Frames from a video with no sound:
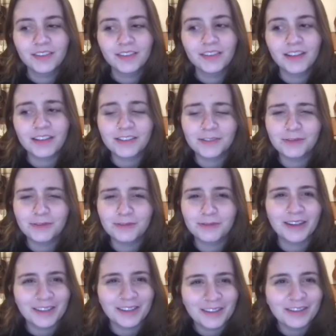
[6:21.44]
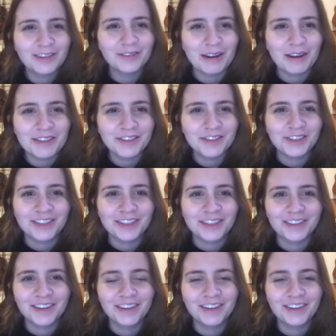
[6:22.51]
that's a really good
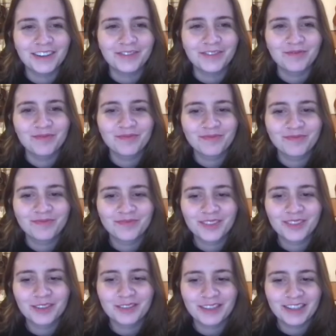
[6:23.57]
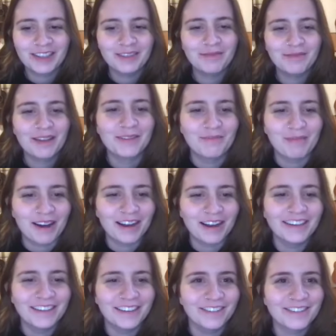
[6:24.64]
question. I'm gonna keep that in
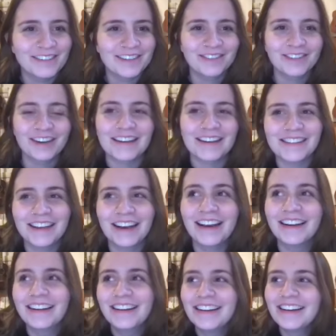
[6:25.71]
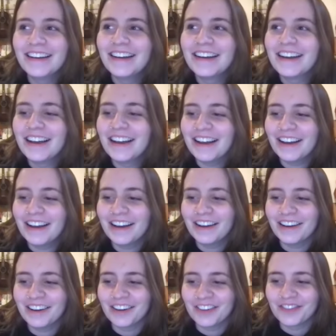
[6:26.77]
mind. No one's ever asked that.
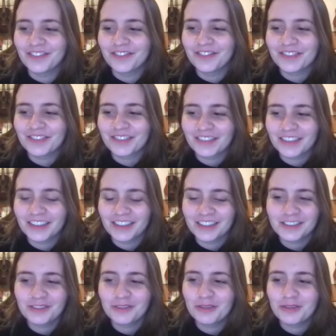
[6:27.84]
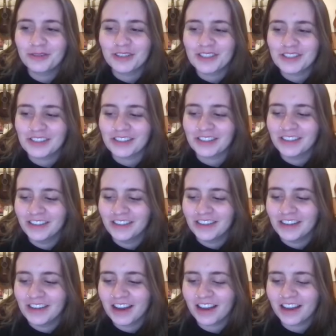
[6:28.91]
That's a cool question.
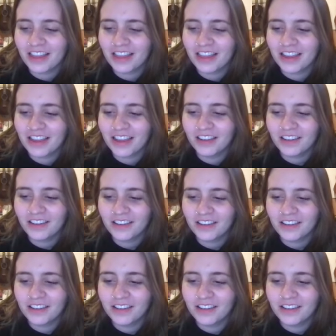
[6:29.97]
I think